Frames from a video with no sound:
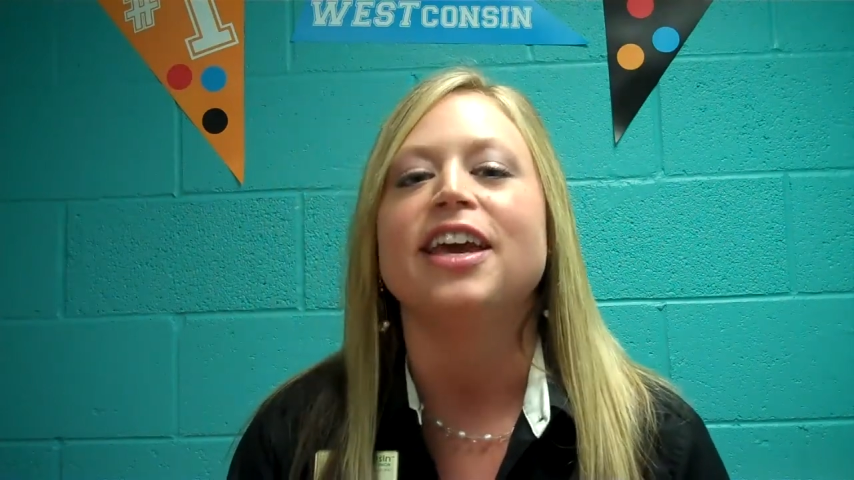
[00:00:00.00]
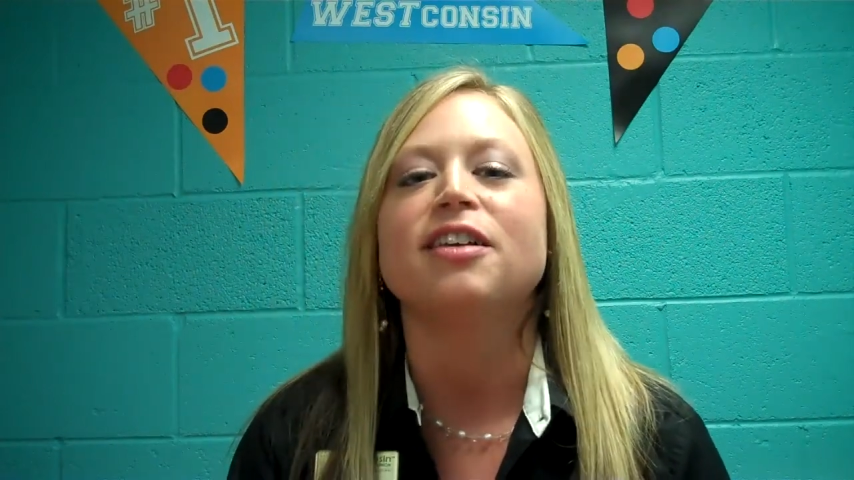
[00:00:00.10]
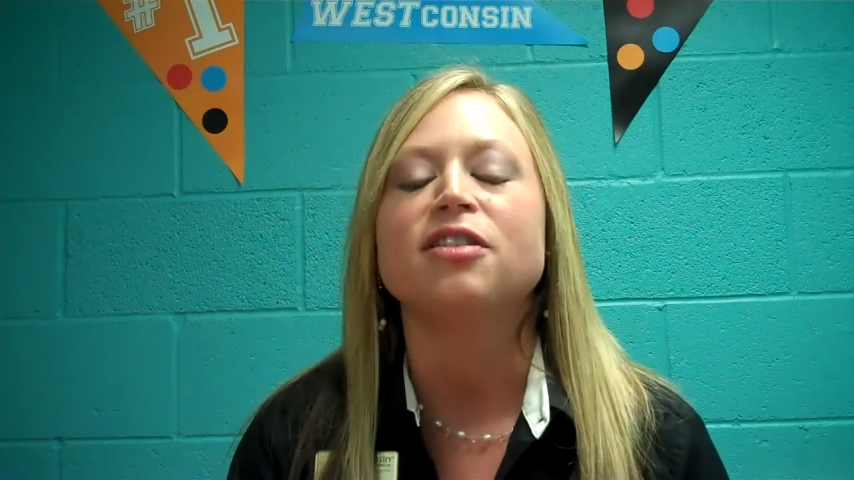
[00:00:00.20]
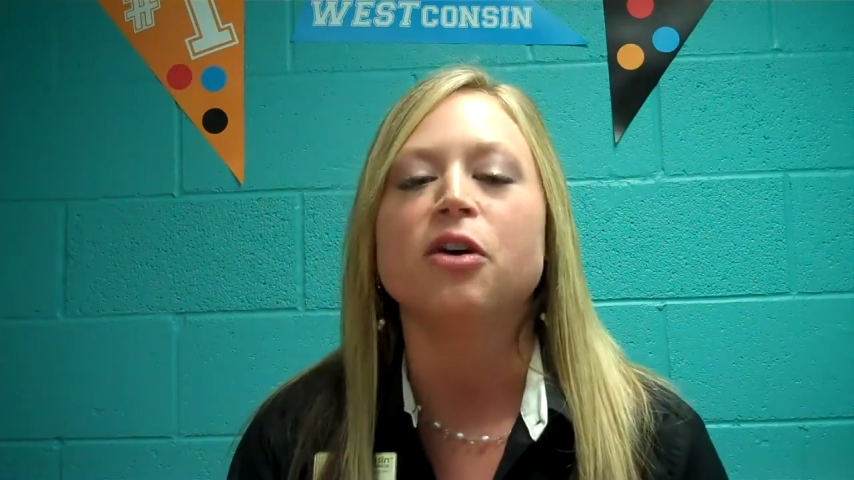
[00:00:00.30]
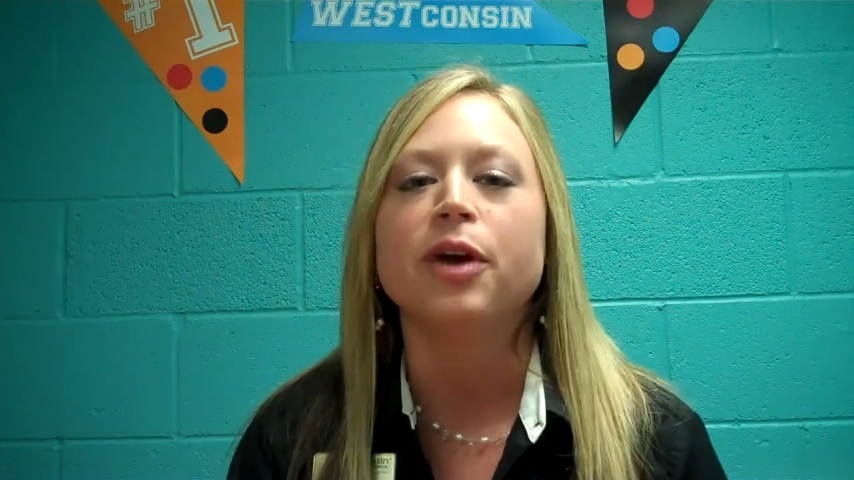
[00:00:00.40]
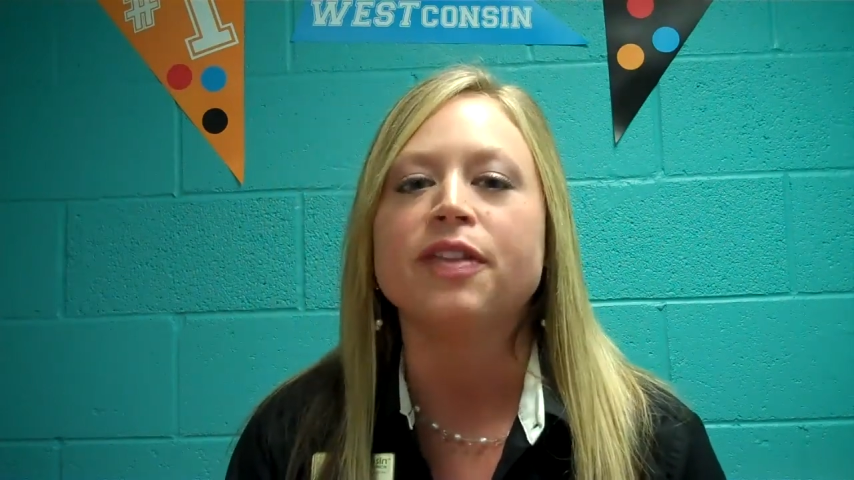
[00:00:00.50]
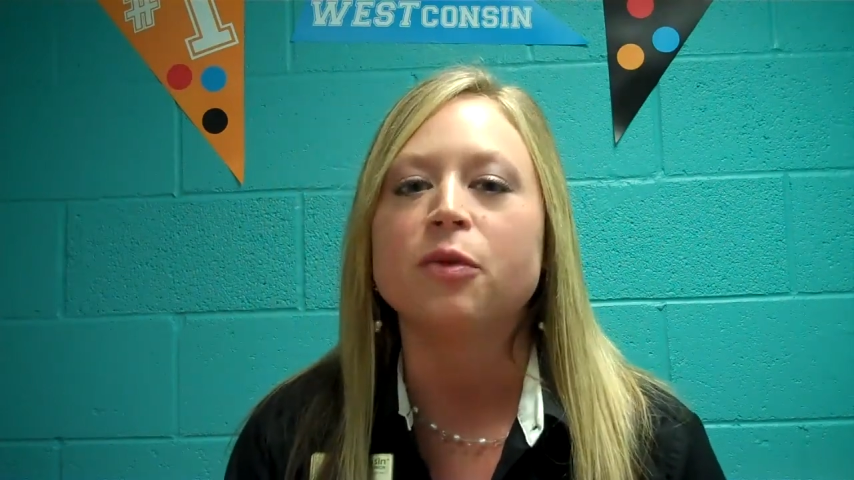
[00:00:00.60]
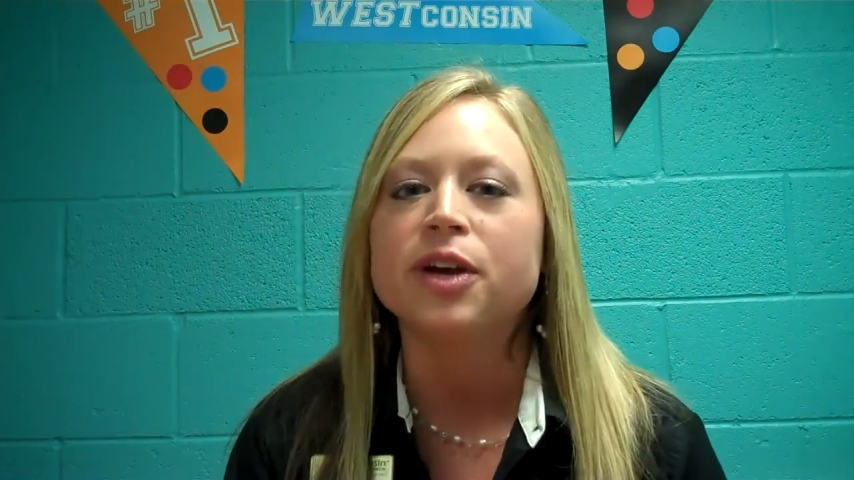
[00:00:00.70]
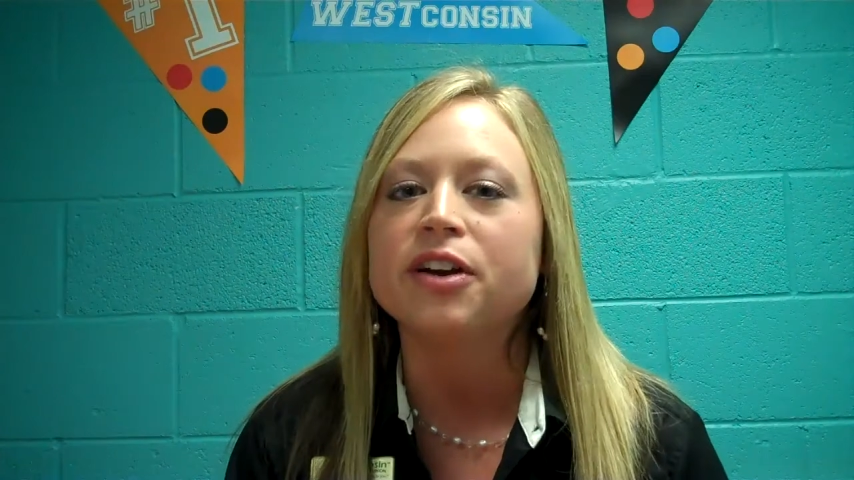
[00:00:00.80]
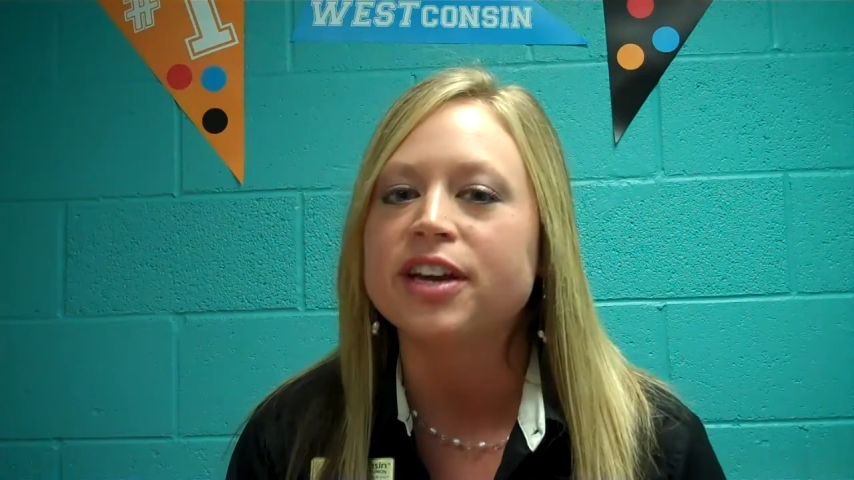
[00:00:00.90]
is knowing
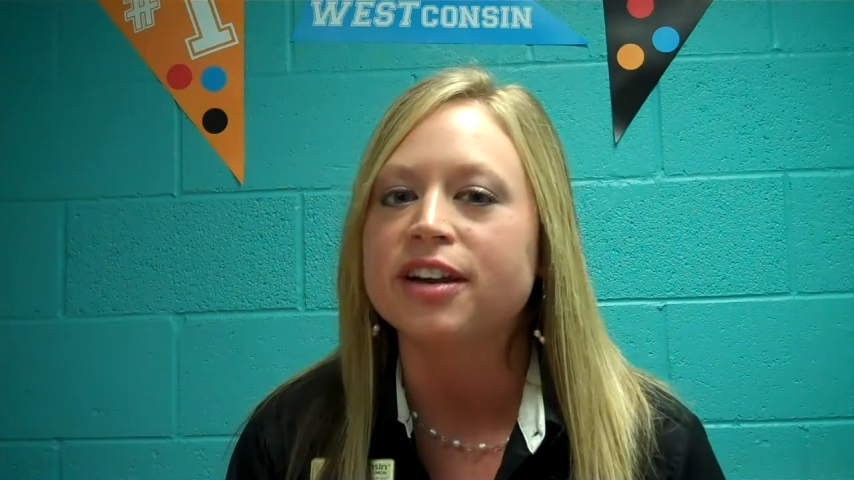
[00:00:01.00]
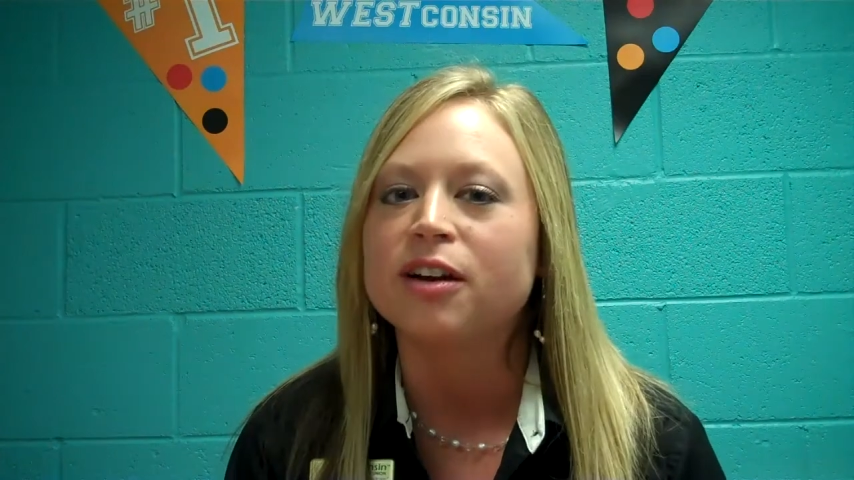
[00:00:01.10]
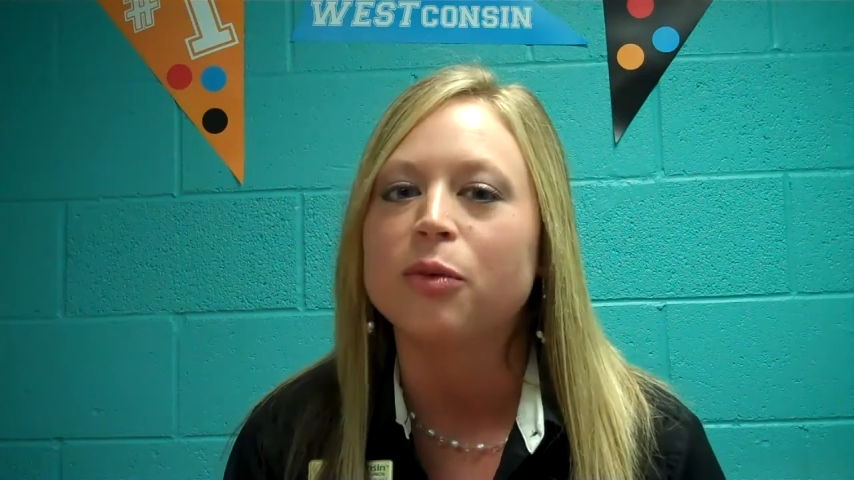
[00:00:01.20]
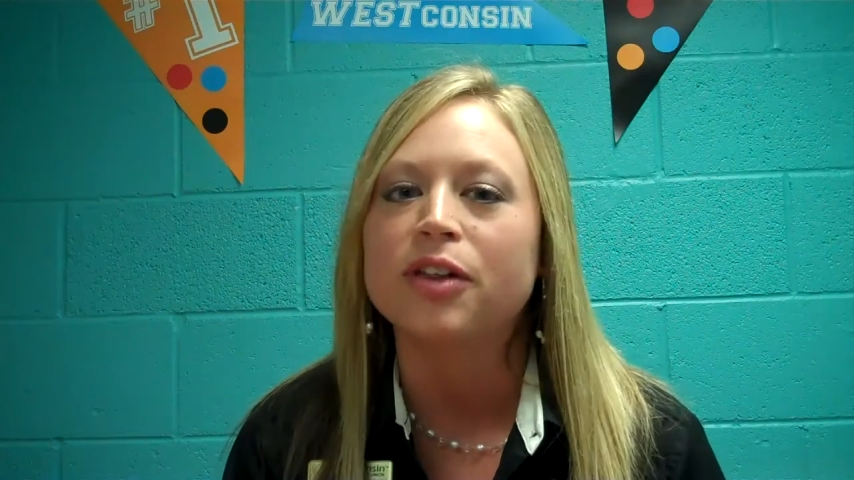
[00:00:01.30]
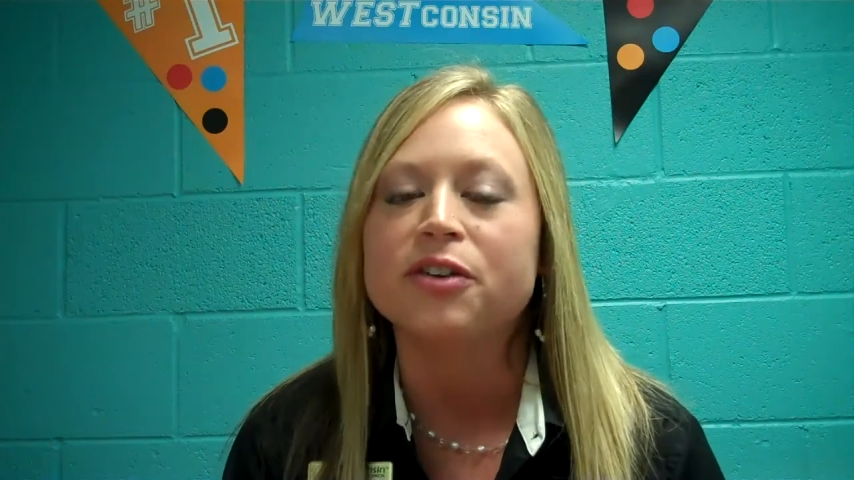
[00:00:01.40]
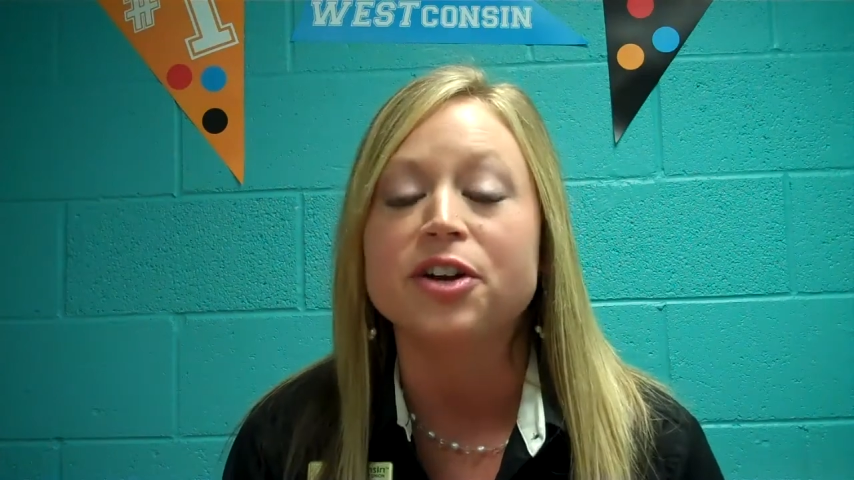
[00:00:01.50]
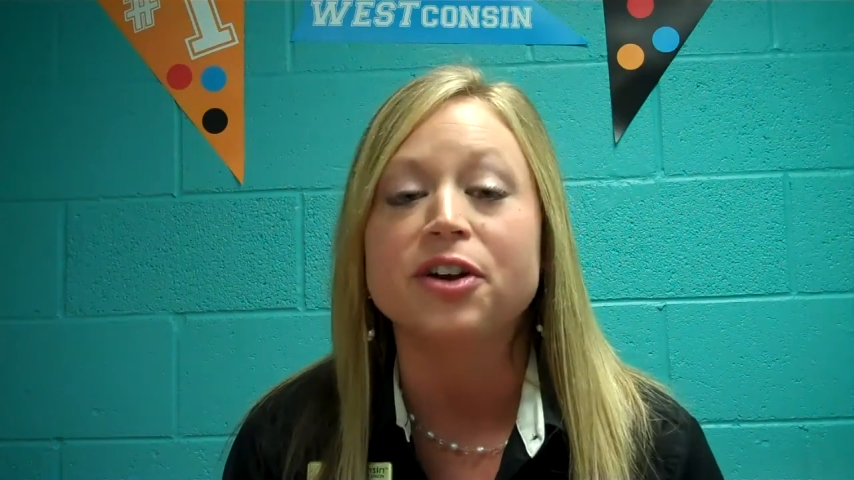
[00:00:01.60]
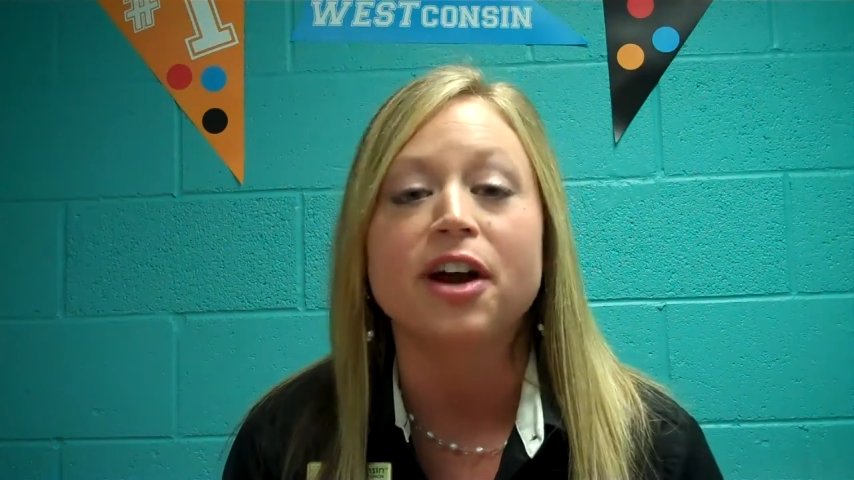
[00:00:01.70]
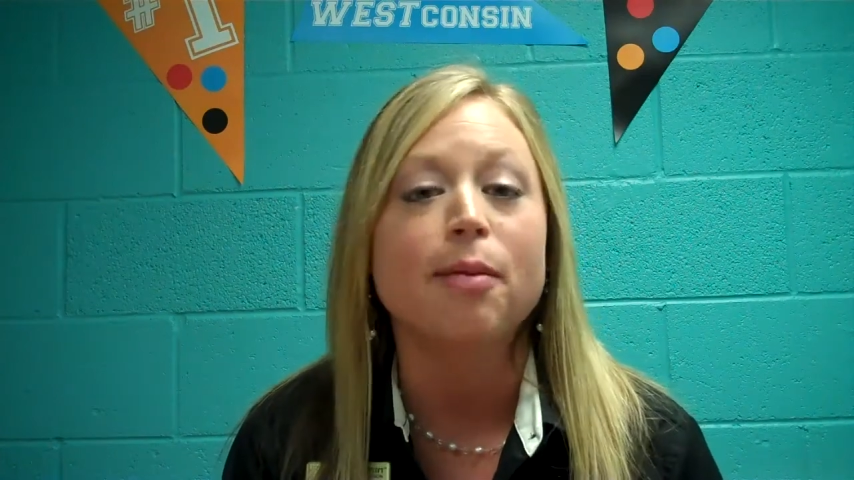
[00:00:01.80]
that we are here whether you're